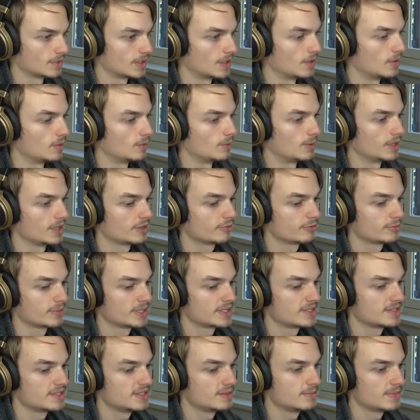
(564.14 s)
Well, one of
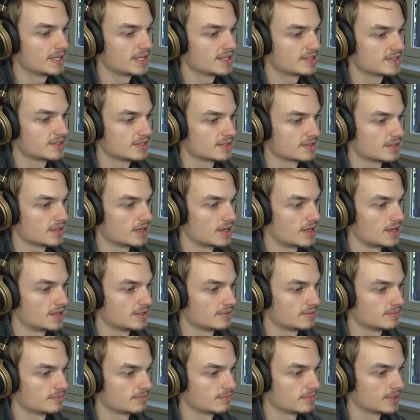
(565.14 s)
my teammates is
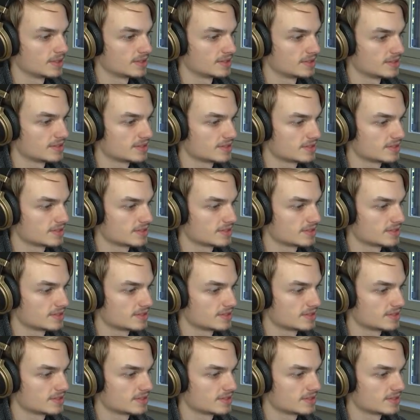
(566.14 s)
gone, but